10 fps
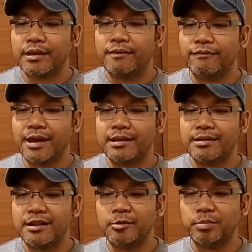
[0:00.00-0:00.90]
if I can
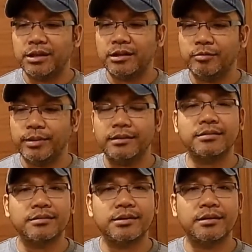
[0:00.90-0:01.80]
help a little
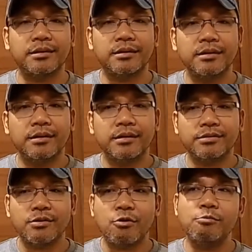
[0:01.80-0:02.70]
bit to
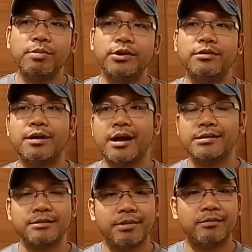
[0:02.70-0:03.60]
open your
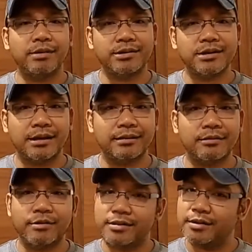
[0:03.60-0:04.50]
eyes about
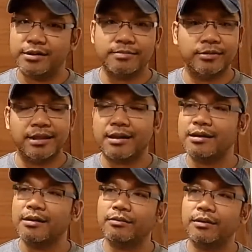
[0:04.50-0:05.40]
bachata, whether it's
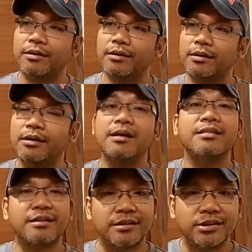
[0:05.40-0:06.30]
moderna or
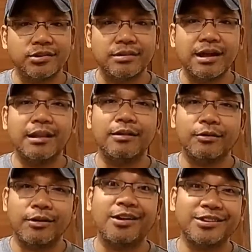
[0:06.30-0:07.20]
traditional
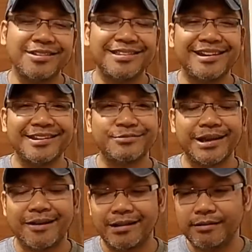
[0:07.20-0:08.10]
or authentic as we
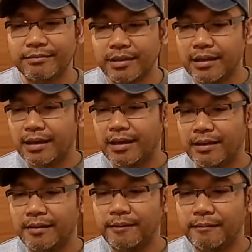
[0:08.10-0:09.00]
call them,
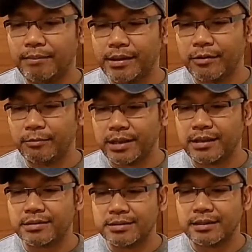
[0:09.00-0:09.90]
by all
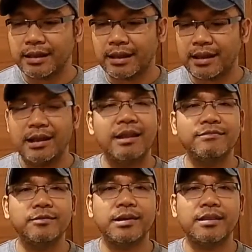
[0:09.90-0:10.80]
means, I'd
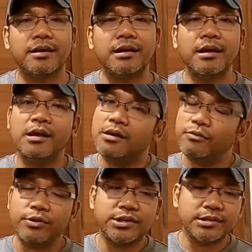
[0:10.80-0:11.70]
love to be there.
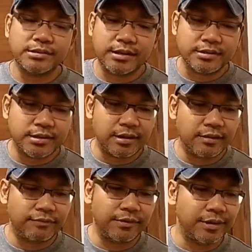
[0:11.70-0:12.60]
We just need
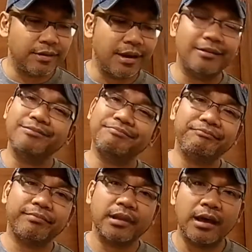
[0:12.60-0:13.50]
to figure out
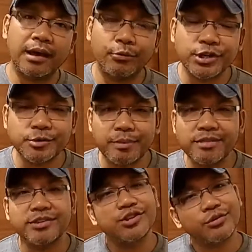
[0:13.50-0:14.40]
which
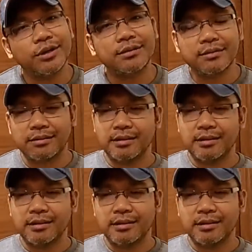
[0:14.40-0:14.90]
month is good,